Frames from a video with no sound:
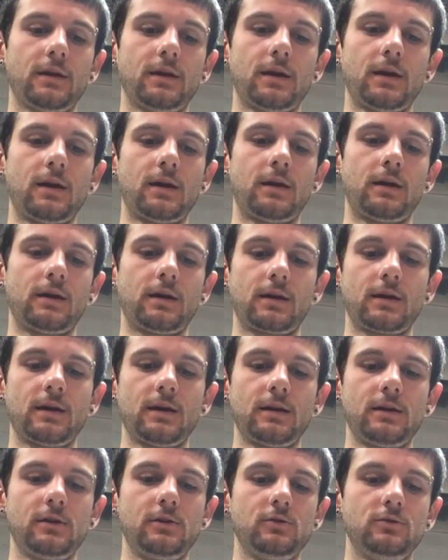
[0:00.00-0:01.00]
And I
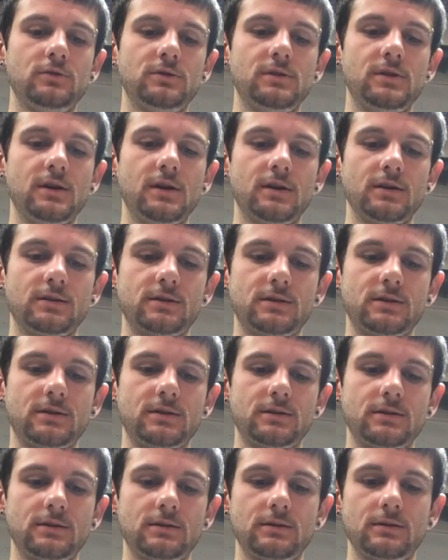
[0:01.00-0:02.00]
kind of use
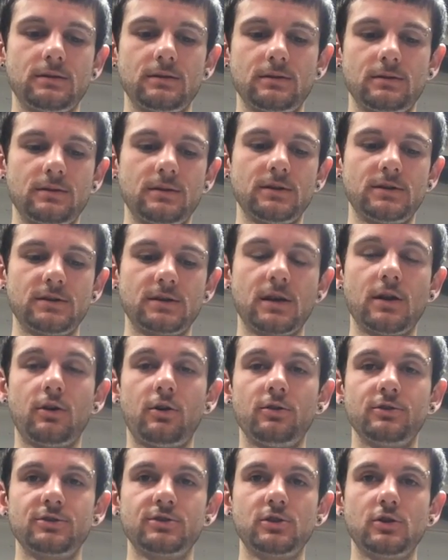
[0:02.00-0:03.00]
this. This can
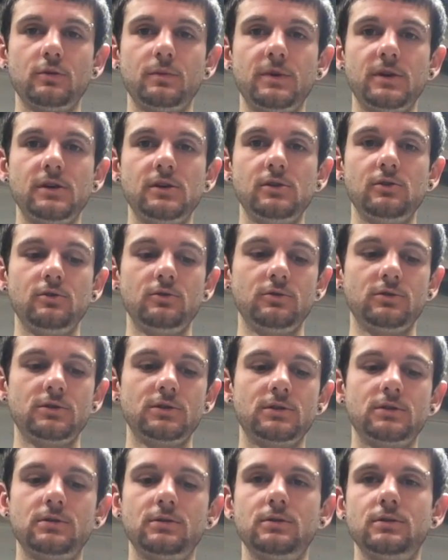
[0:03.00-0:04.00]
also be
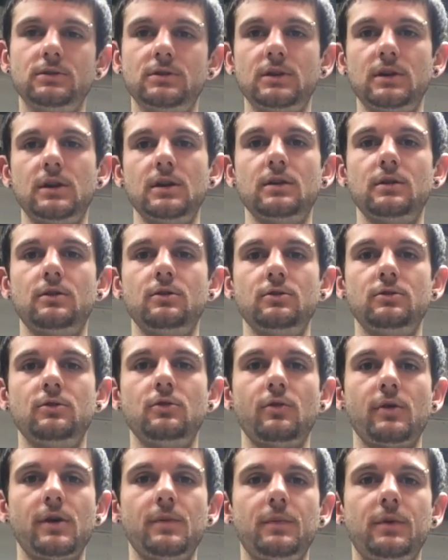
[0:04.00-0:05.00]
used to get a good
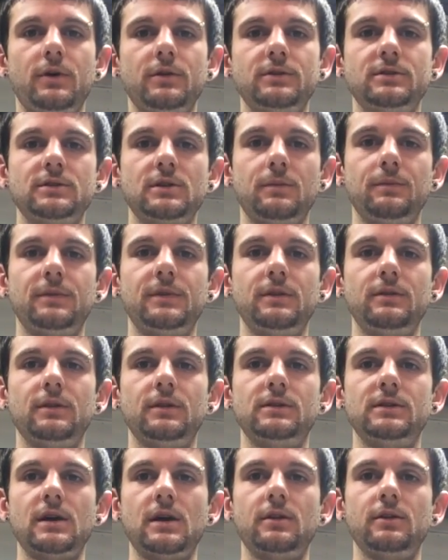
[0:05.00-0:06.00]
grip on something
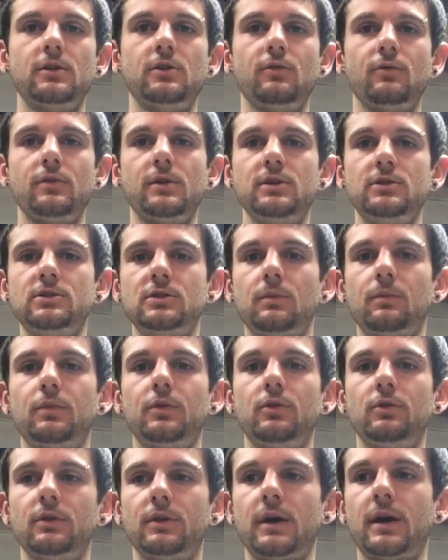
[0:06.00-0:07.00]
that's out of your reach and
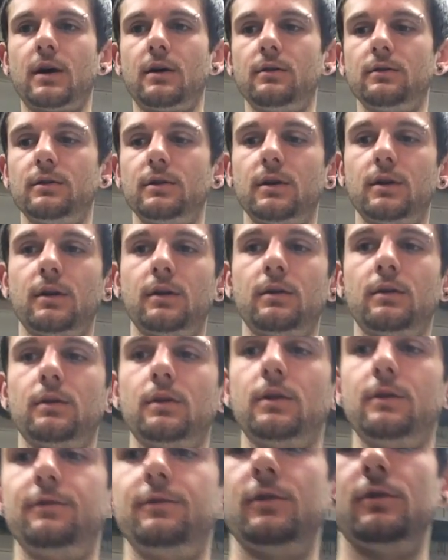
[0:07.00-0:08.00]
pull it out. And if